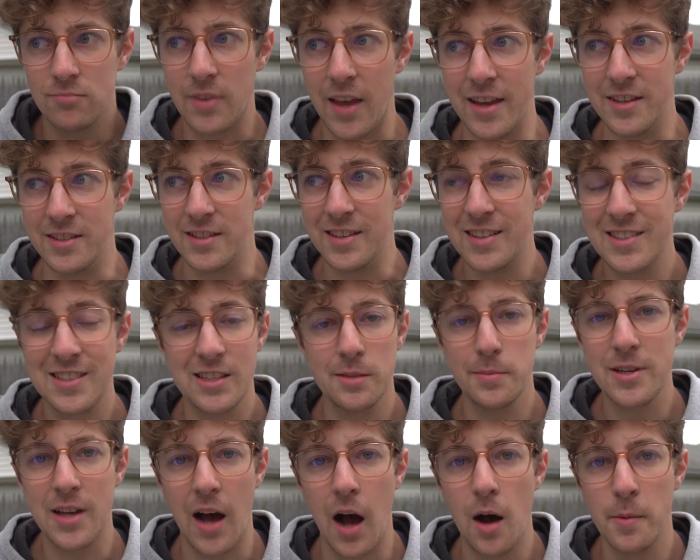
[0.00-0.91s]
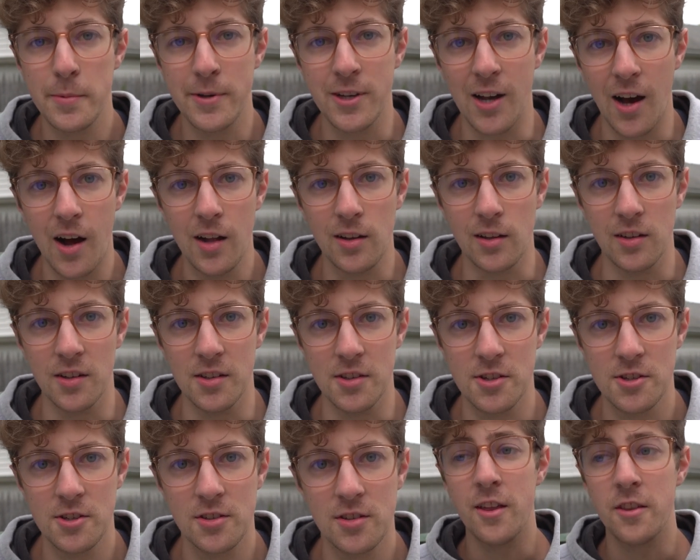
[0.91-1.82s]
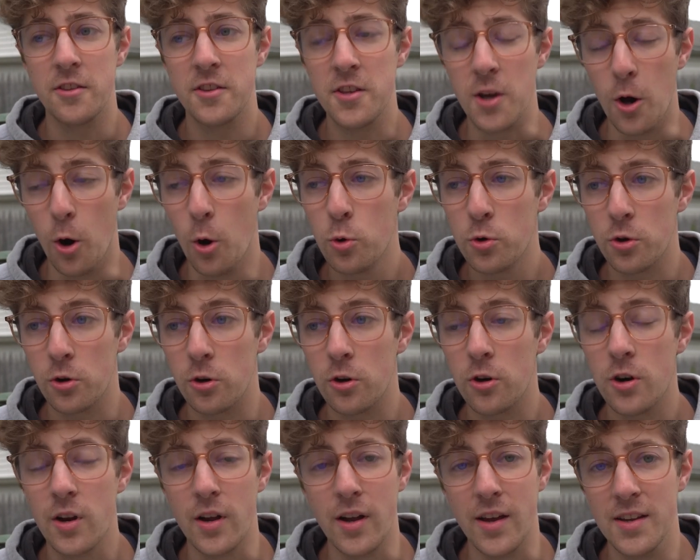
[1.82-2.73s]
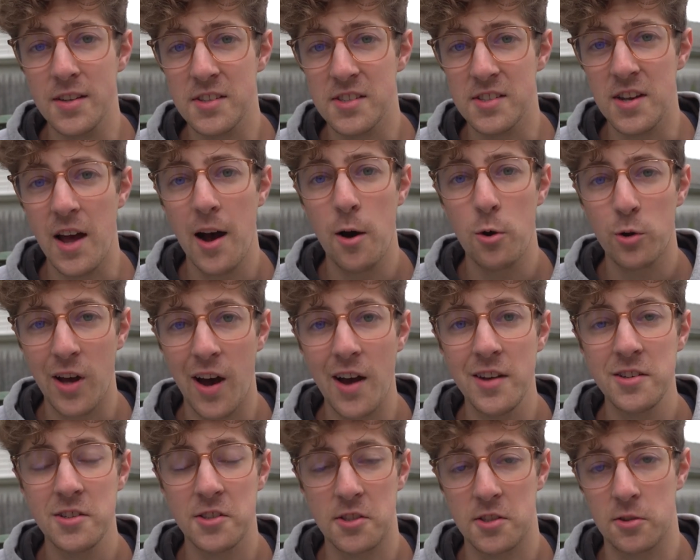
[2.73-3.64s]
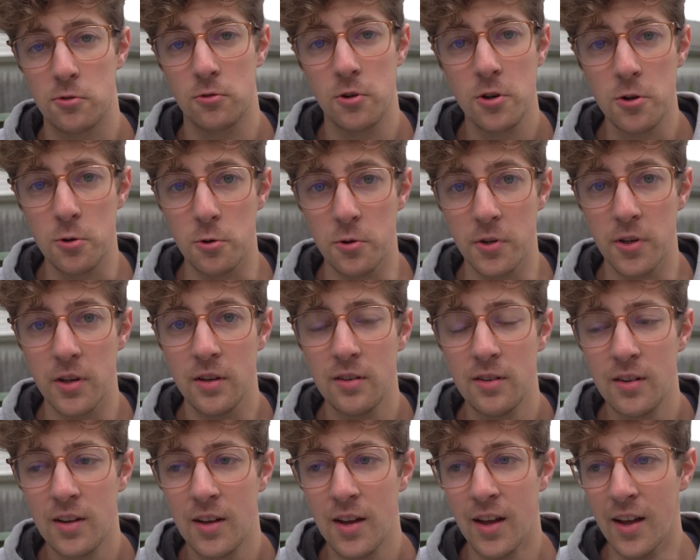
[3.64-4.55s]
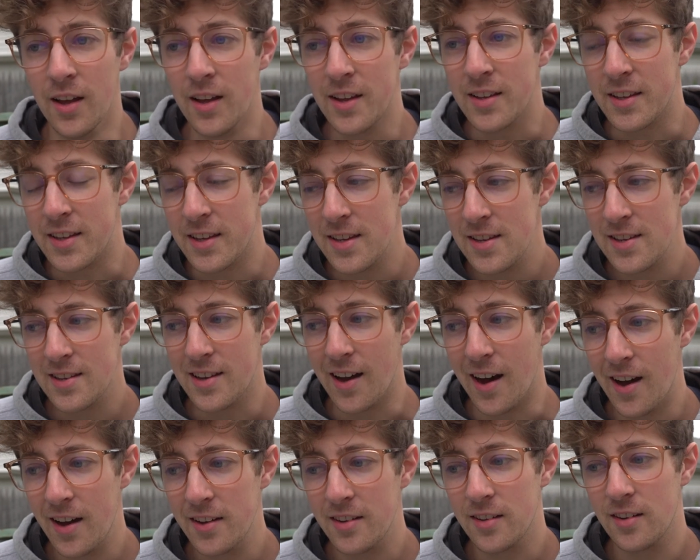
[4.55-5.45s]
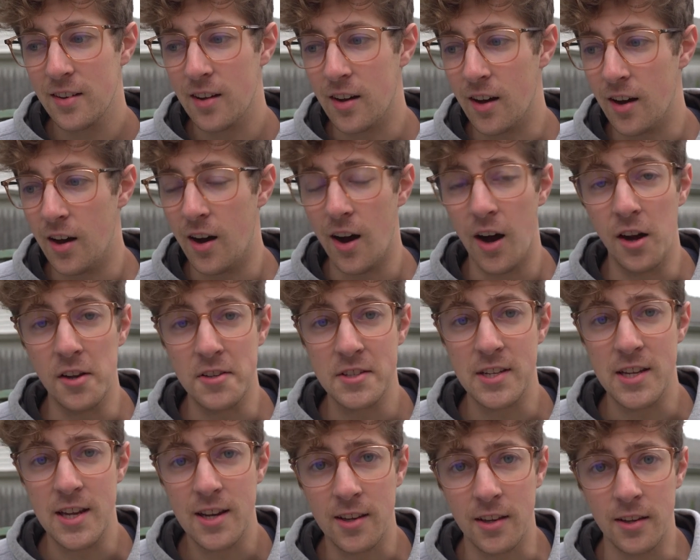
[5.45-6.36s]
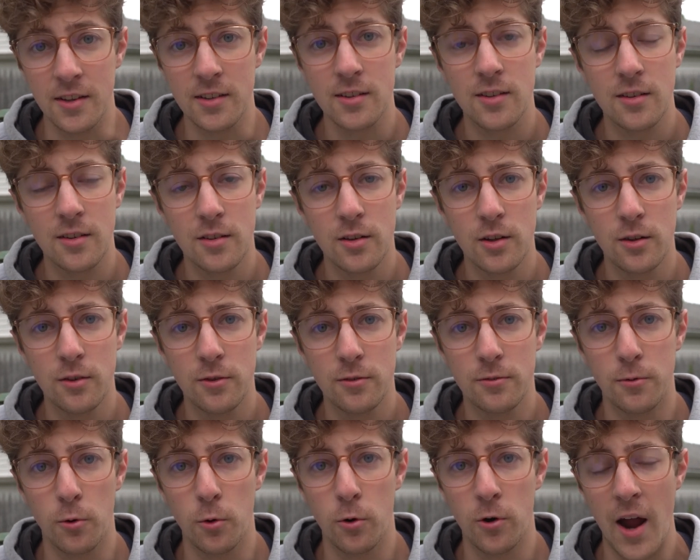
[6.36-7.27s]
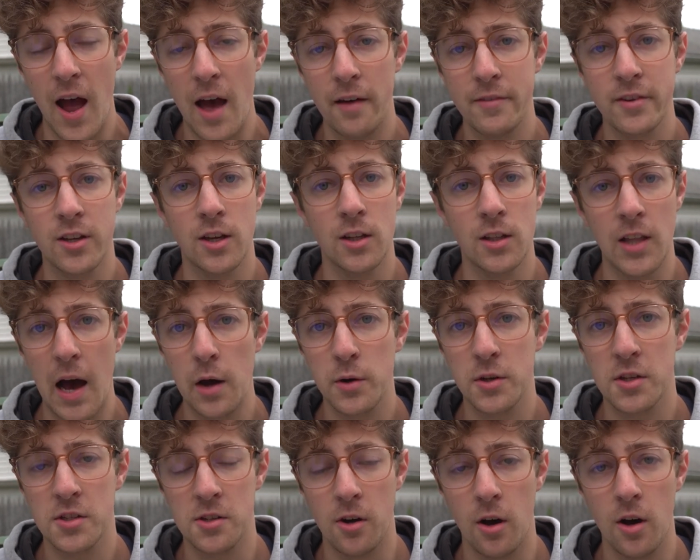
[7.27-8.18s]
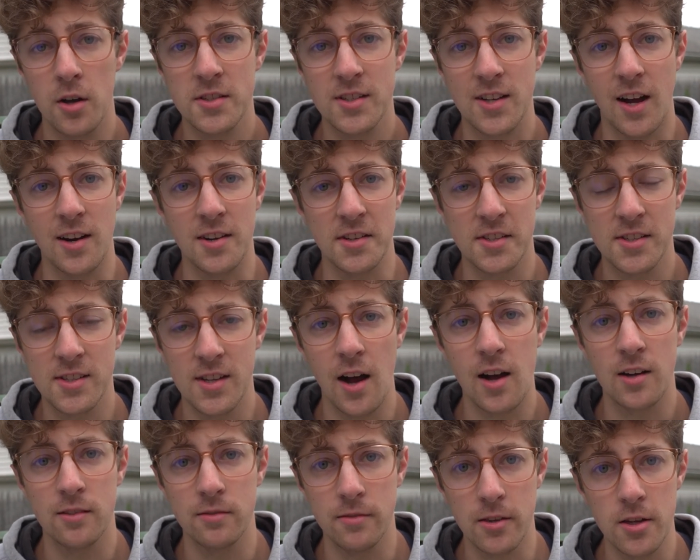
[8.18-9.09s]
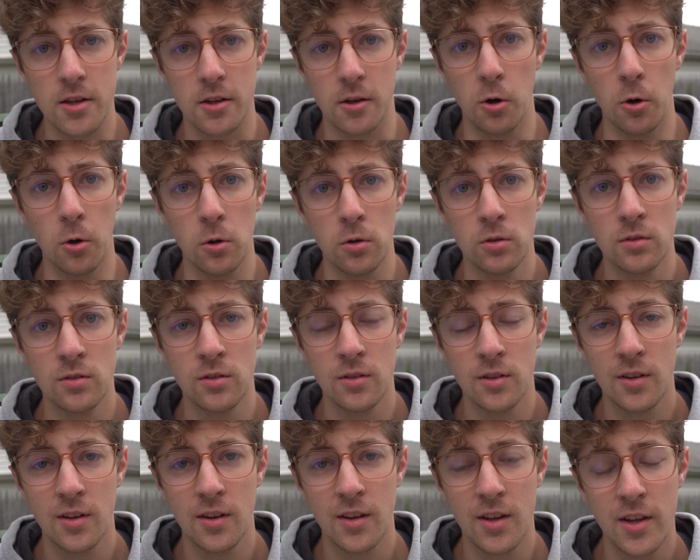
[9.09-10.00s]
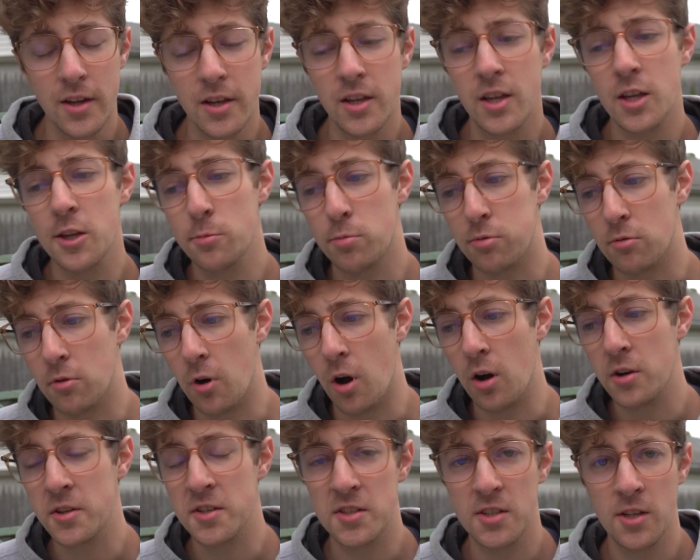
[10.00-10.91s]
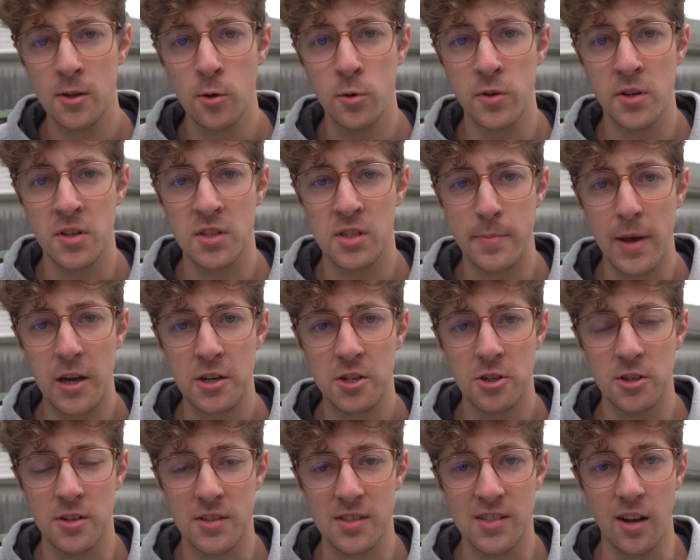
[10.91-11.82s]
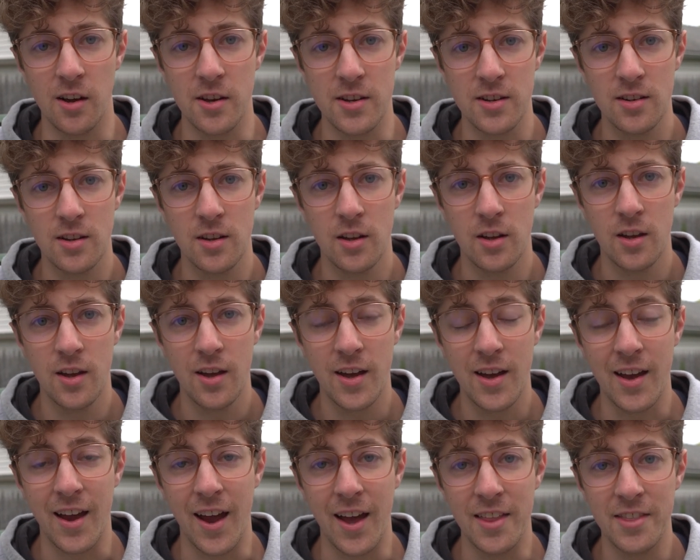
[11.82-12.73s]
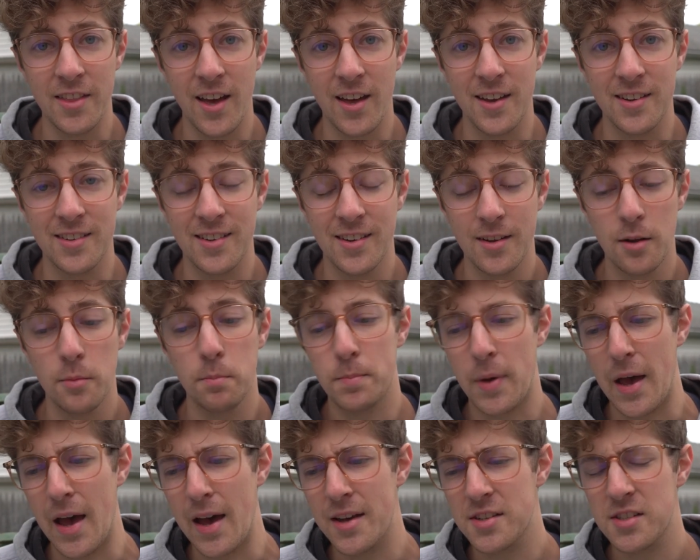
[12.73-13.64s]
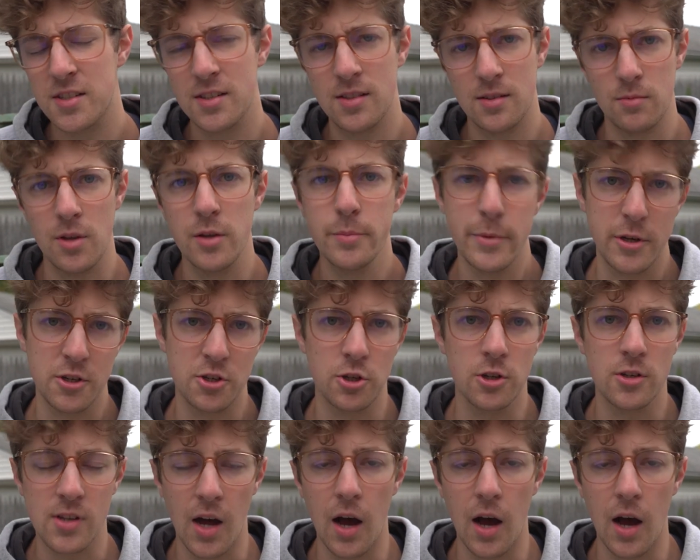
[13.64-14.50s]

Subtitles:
it needs to be common knowledge. The owner is now kind of screwed. He got a ticket for having a loud exhaust on a stock vehicle. He brought it to an inspection site, and then passed emissions,